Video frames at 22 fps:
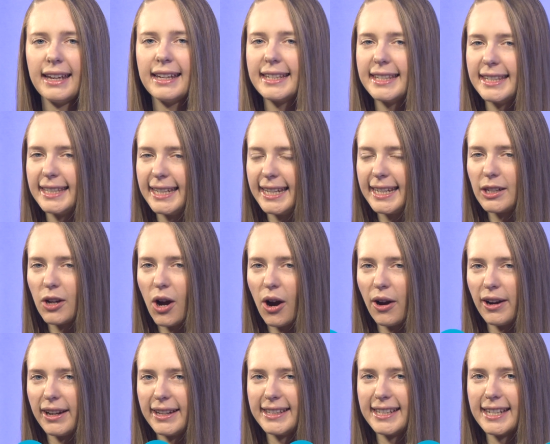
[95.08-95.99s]
State
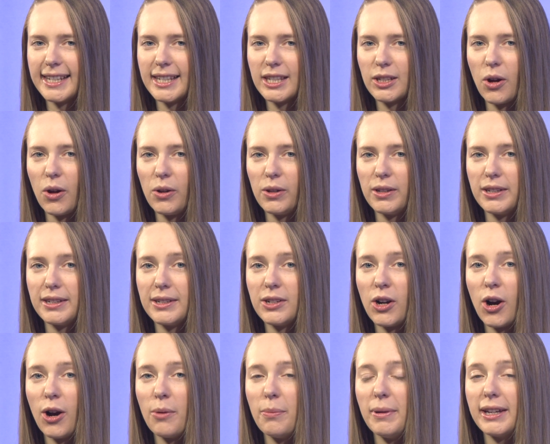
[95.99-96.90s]
guardians in Scotland
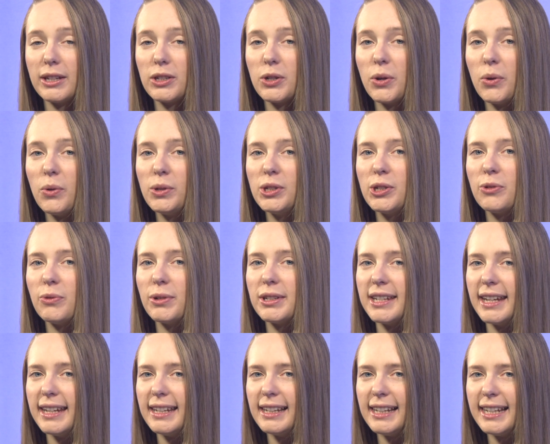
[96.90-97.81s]
are being told to
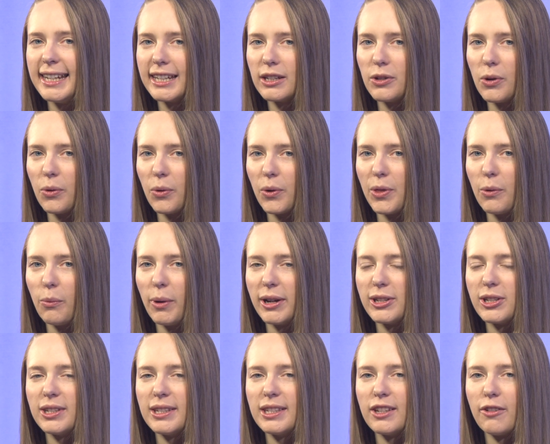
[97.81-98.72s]
routinely ignore the
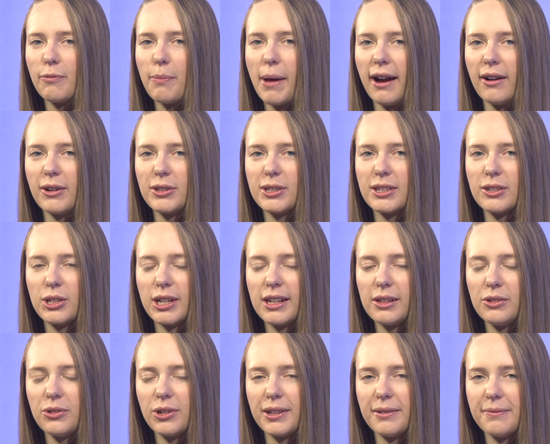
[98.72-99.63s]
wishes of parents and
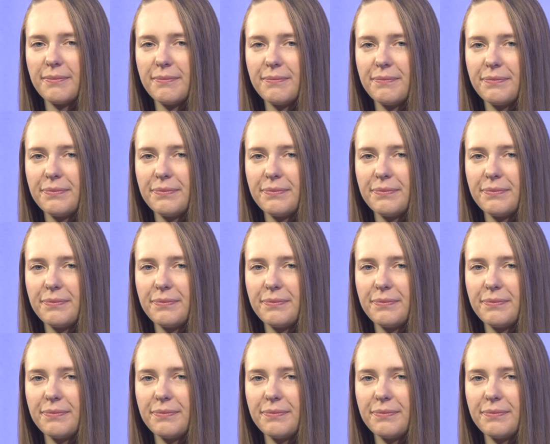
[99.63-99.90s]
children.